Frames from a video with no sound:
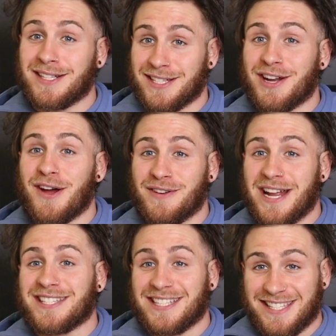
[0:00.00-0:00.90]
let's get over
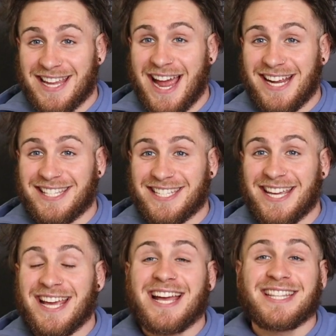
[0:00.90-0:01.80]
now to the taste.
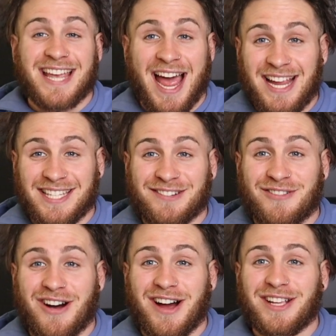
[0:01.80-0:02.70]

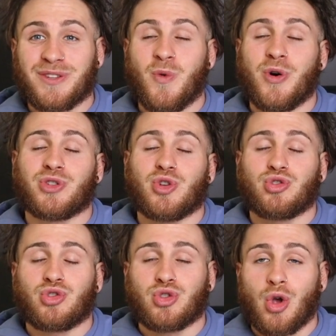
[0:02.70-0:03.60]
Taste-wise was
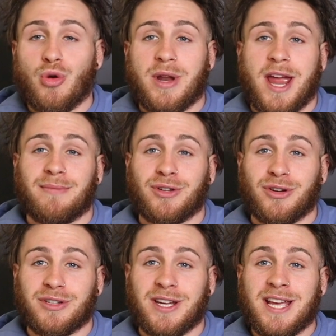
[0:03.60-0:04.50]
so damn
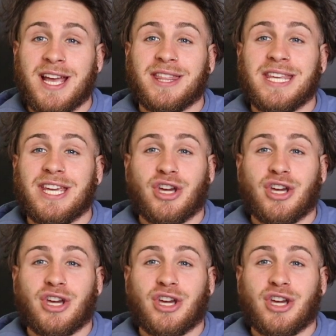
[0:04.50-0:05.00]
good. The